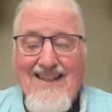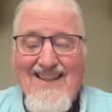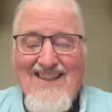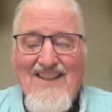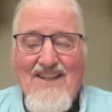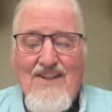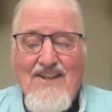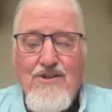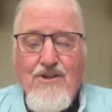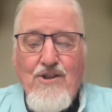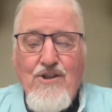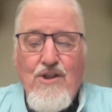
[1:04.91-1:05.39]

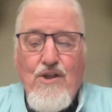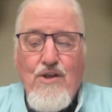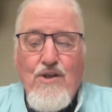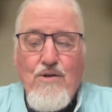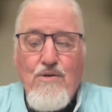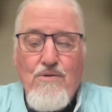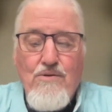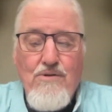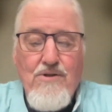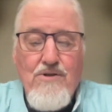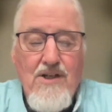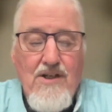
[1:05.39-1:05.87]
These
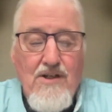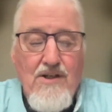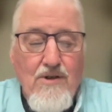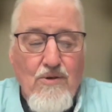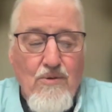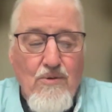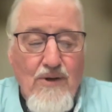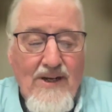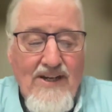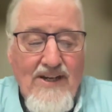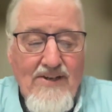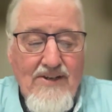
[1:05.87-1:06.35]
cues in a
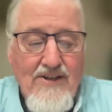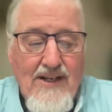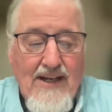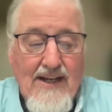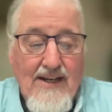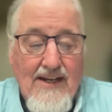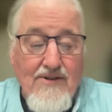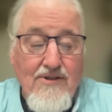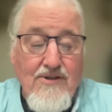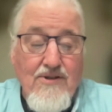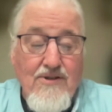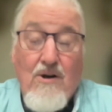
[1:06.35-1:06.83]
Greek
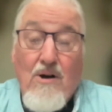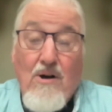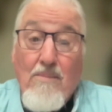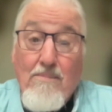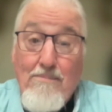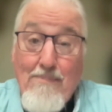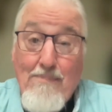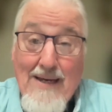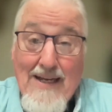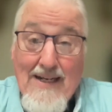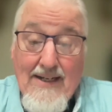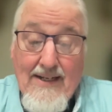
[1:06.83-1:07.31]
text are
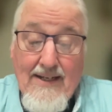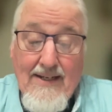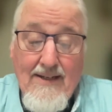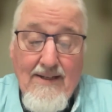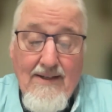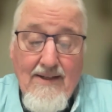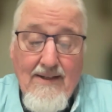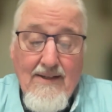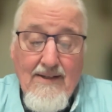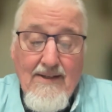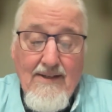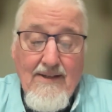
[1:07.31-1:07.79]
many